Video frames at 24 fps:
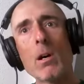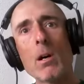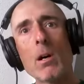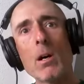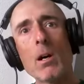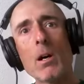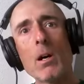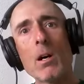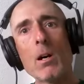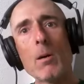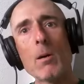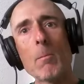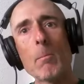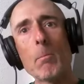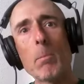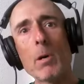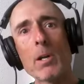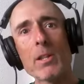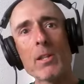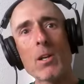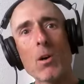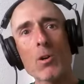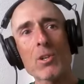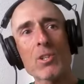uh,
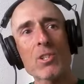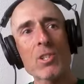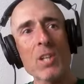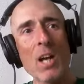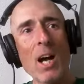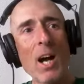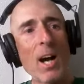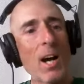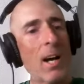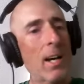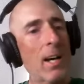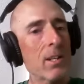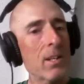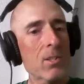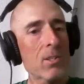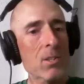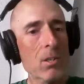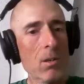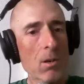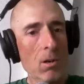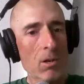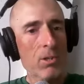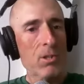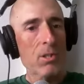but our size,
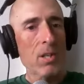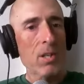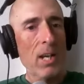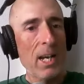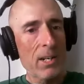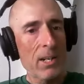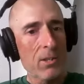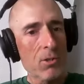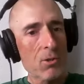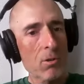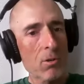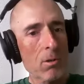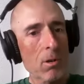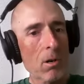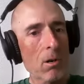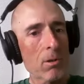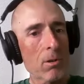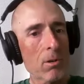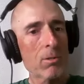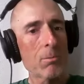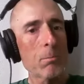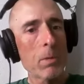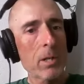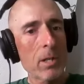our stature, our
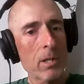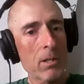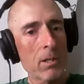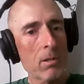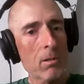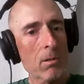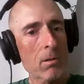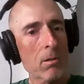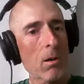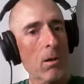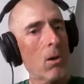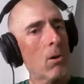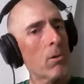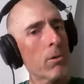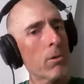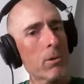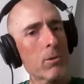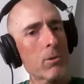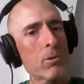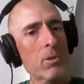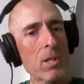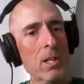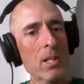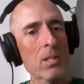demeanor, all
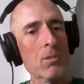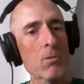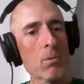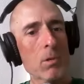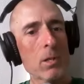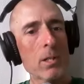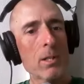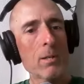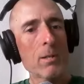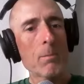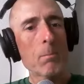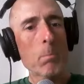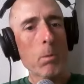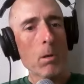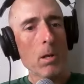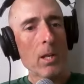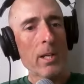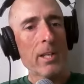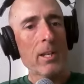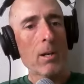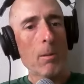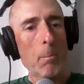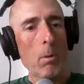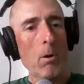those things really
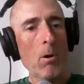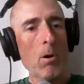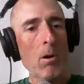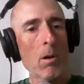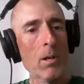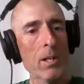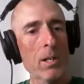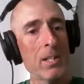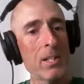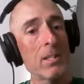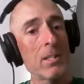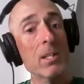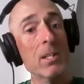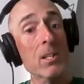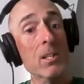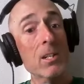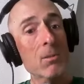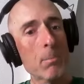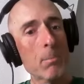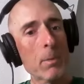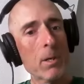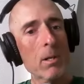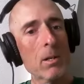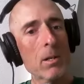play a part in the
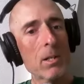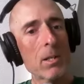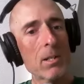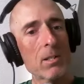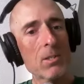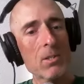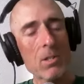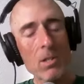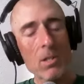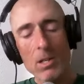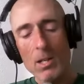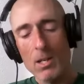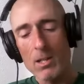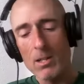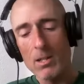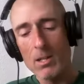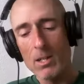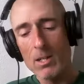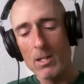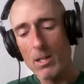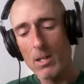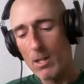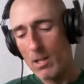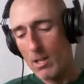experience. And I
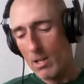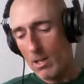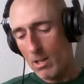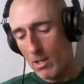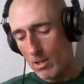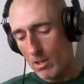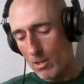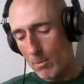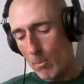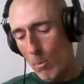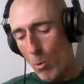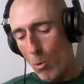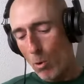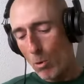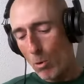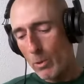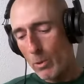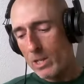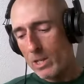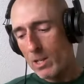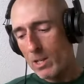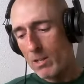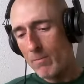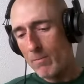think the more
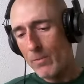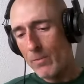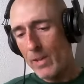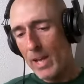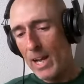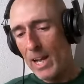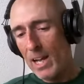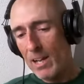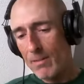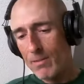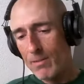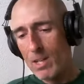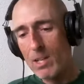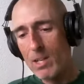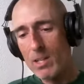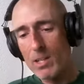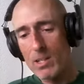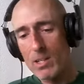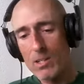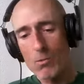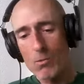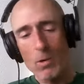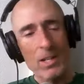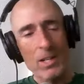we can have
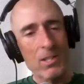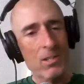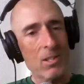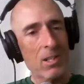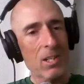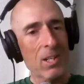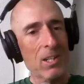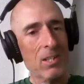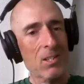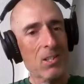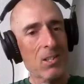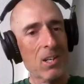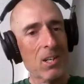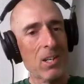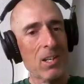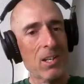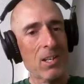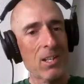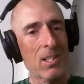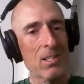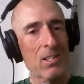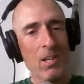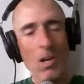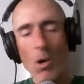kids racing against
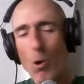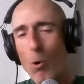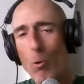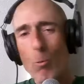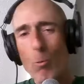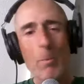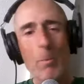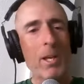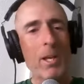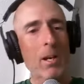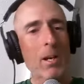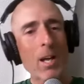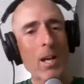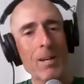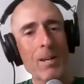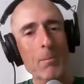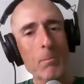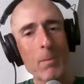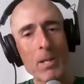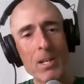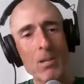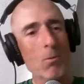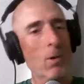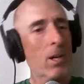kids and old men like
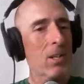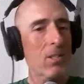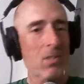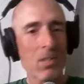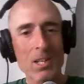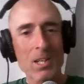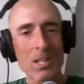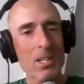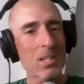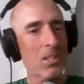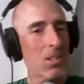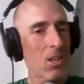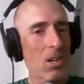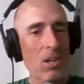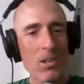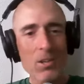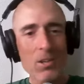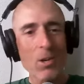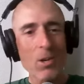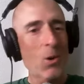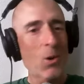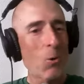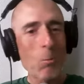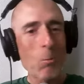me racing against
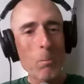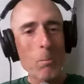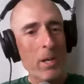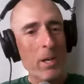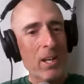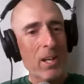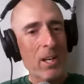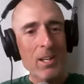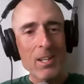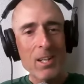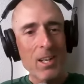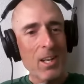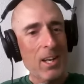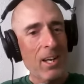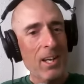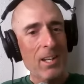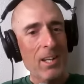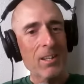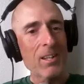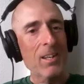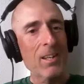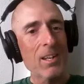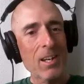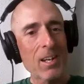other old men
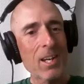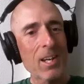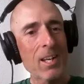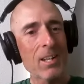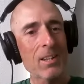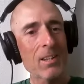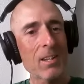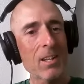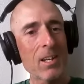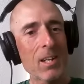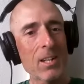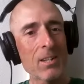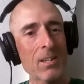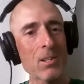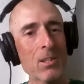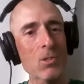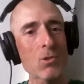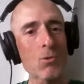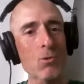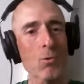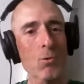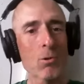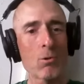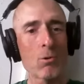and and and the
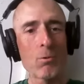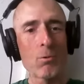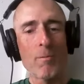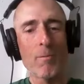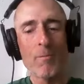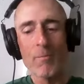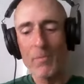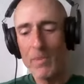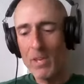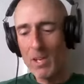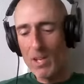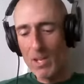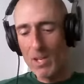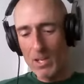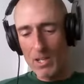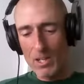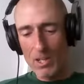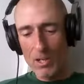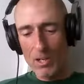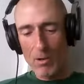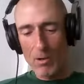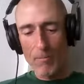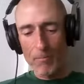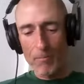true,
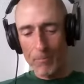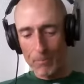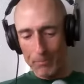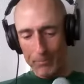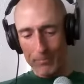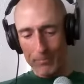you know,